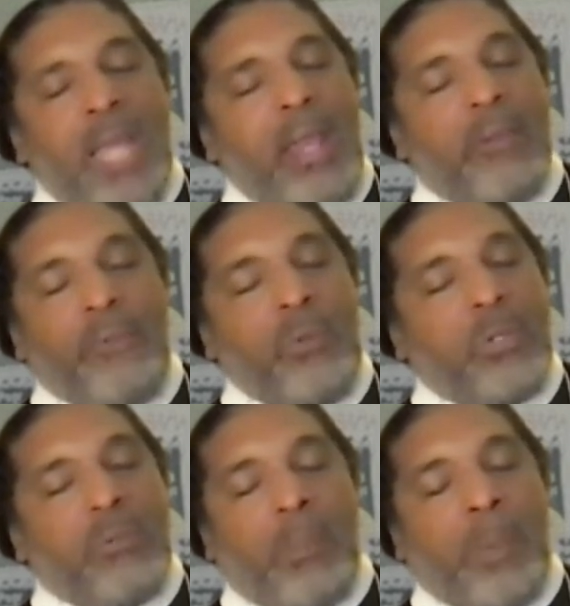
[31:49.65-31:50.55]
not the
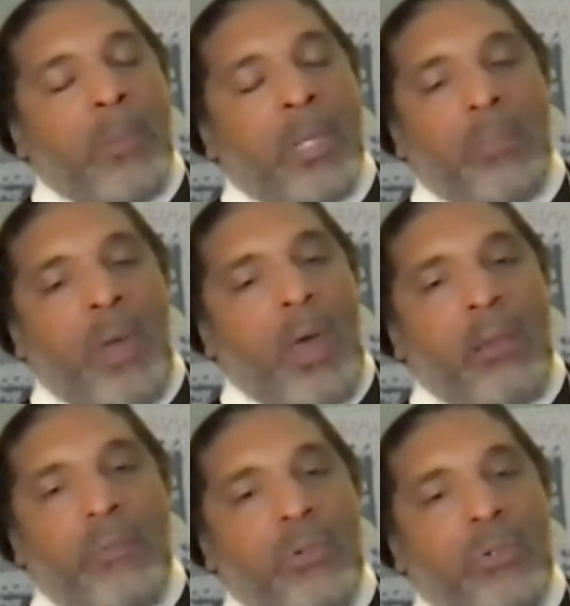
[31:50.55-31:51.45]
future of the Republican Party,
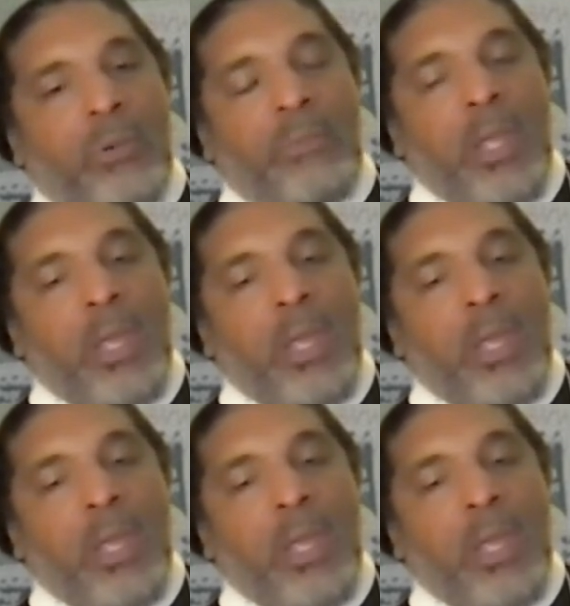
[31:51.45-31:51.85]
the future of